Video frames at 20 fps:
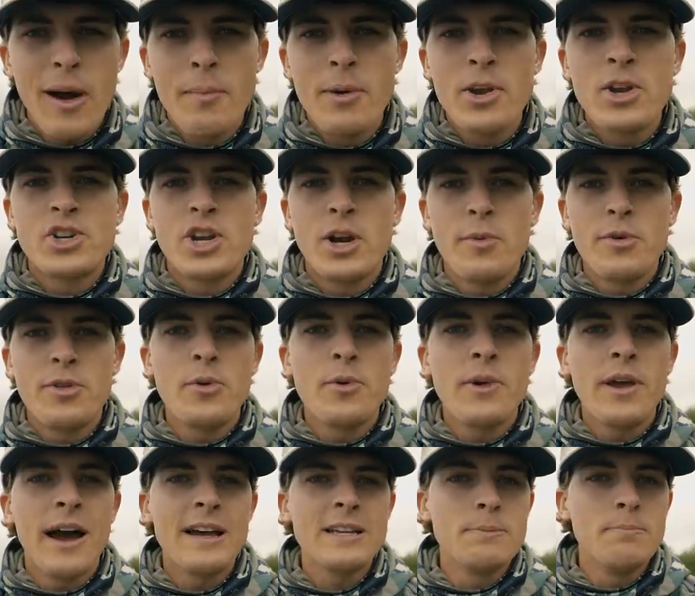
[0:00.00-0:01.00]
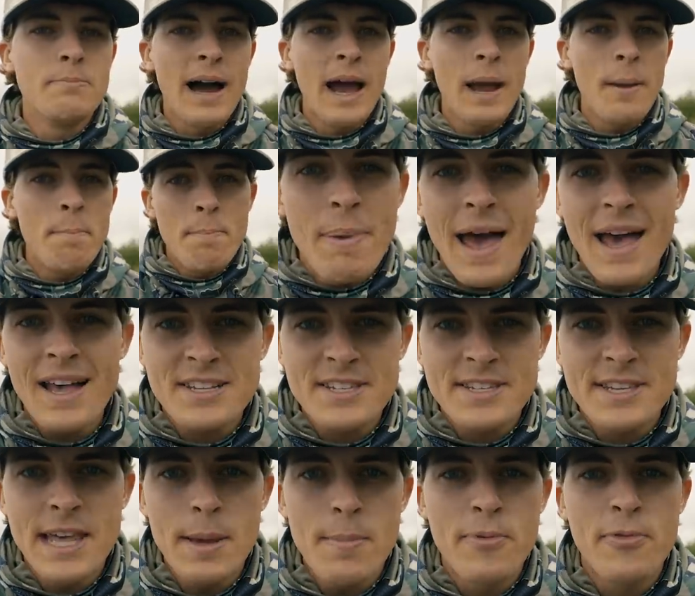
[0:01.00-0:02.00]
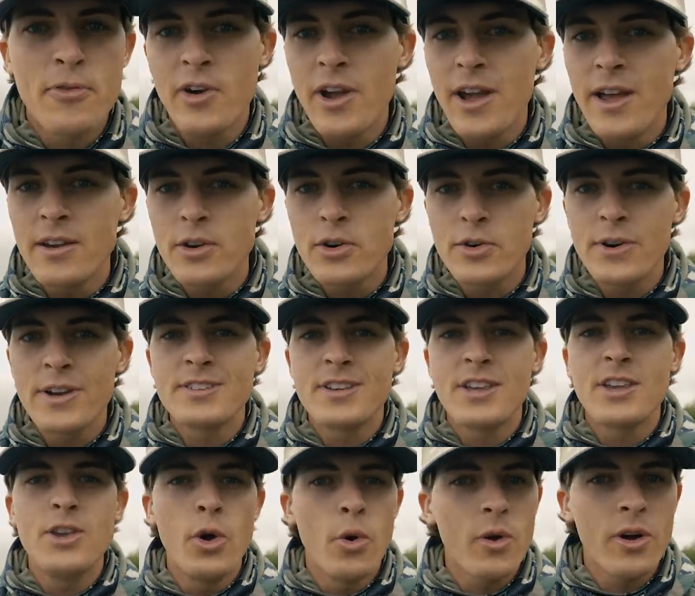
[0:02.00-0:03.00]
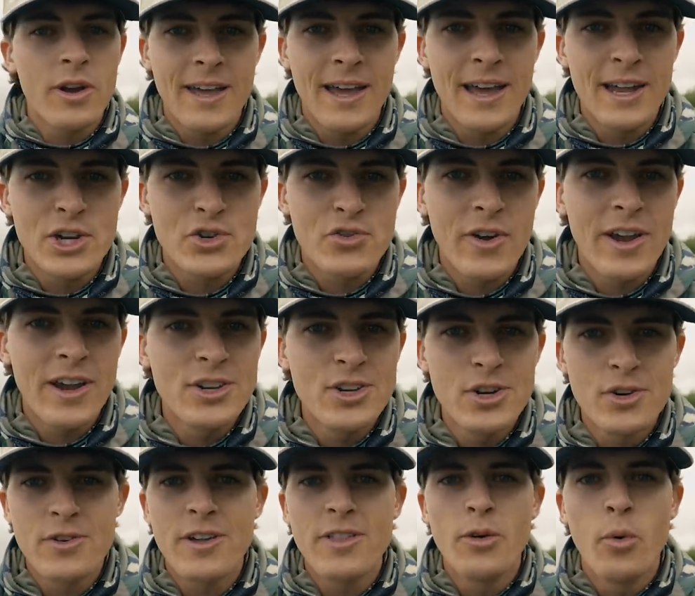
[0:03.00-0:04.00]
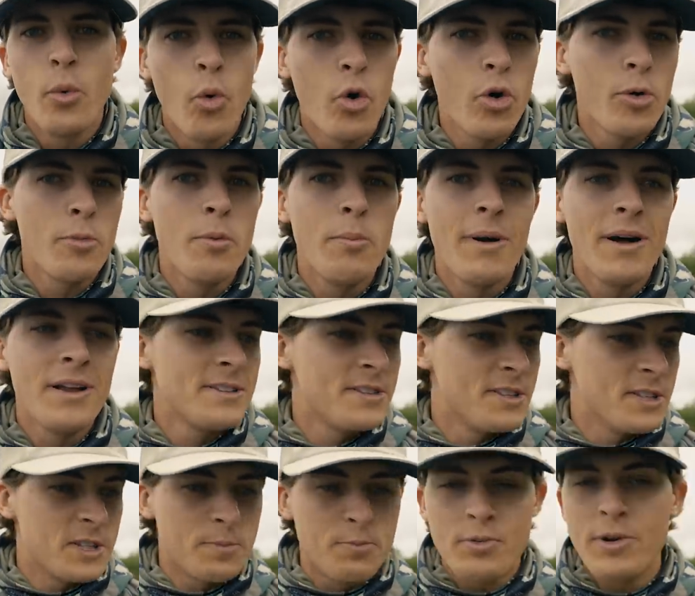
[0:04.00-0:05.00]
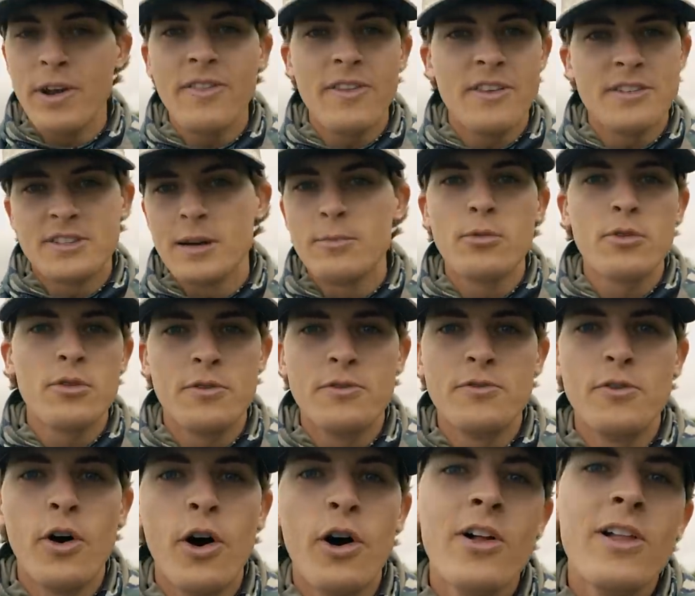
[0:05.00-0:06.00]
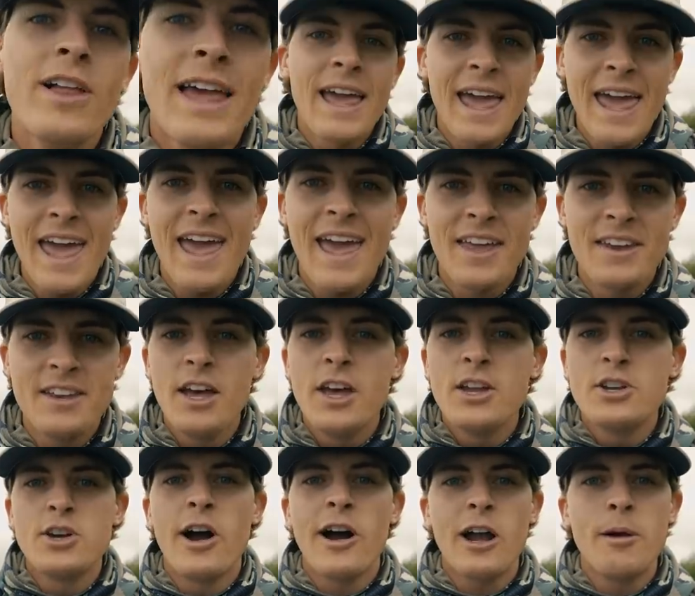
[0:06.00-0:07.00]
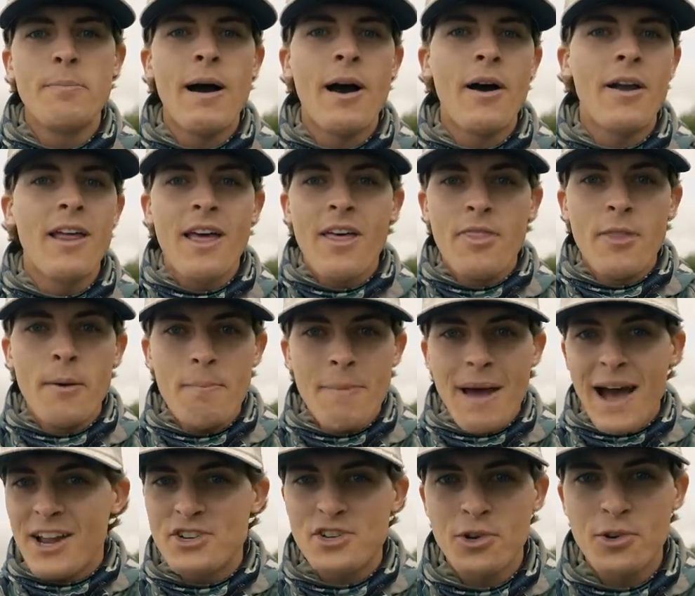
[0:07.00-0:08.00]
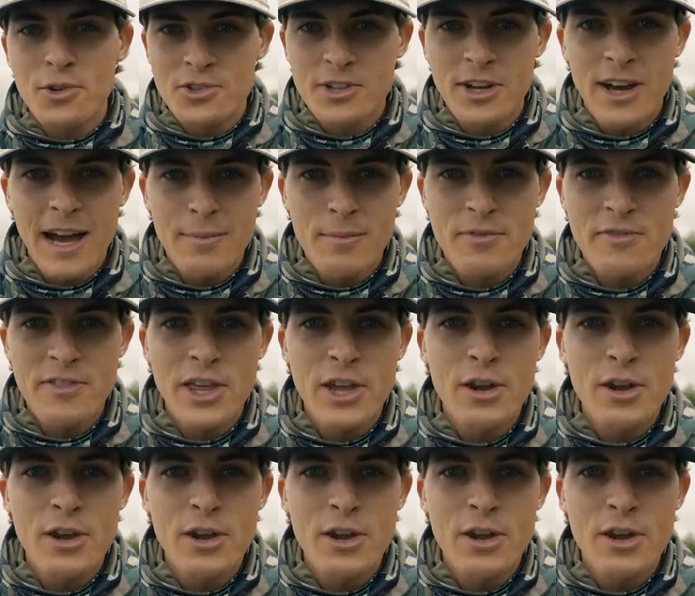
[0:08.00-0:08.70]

I'm gonna share with you guys my best tip for increasing your catch rate during the warmer months, the spring, the summer, the fall, and talk about the magical time of the